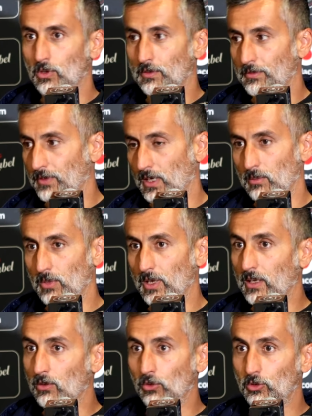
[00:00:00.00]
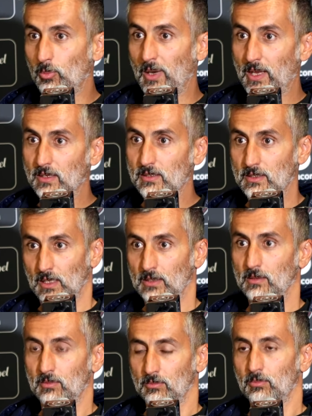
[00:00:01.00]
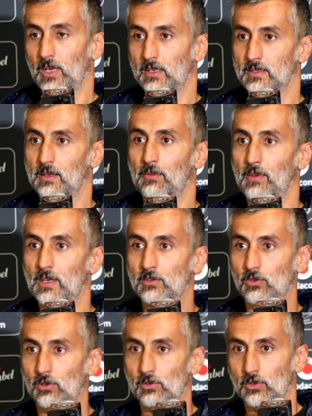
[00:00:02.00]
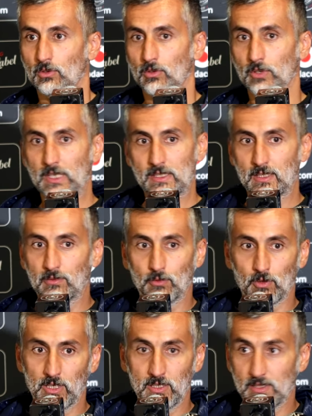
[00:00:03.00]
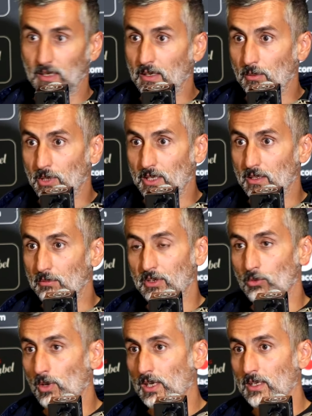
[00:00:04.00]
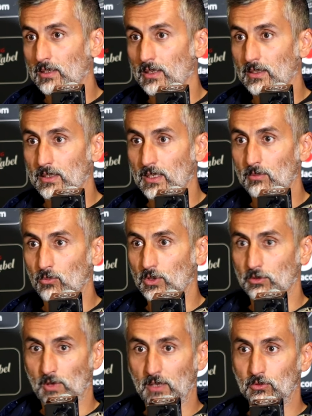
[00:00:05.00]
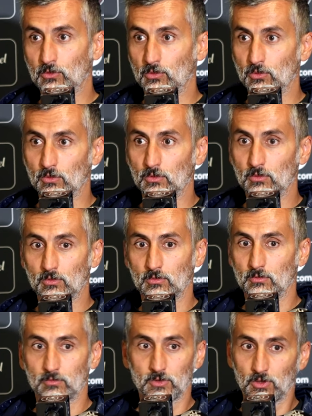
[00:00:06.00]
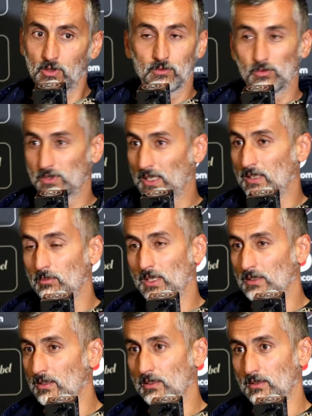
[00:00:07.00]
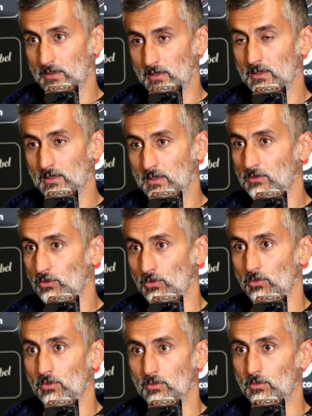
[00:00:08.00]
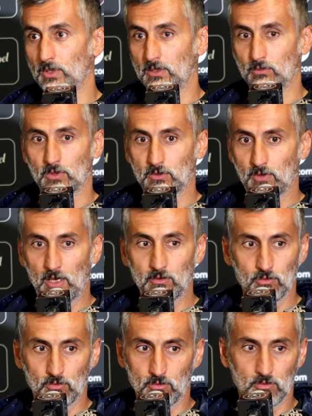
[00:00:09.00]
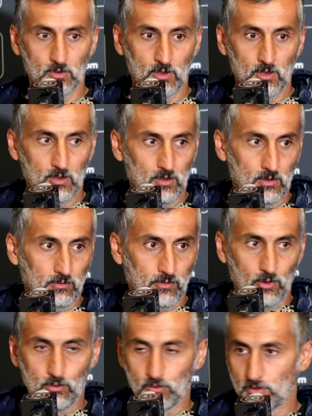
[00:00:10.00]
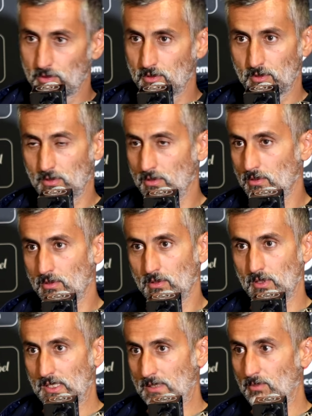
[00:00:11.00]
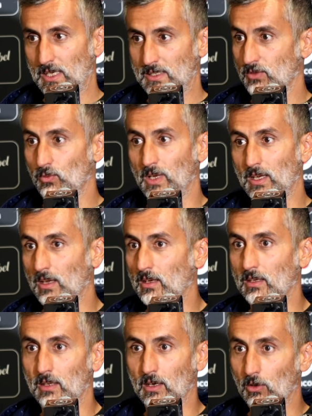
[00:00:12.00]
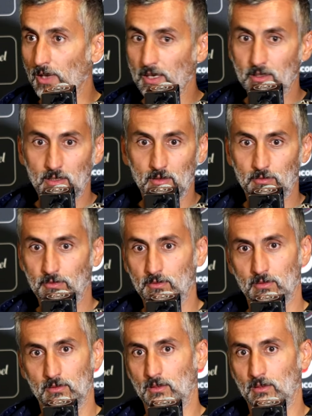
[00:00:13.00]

of very good players. That makes the things also easy for each and every individual in the team. We try to, sorry to say, but it's the truth. We try to focus as much as we can in the collective,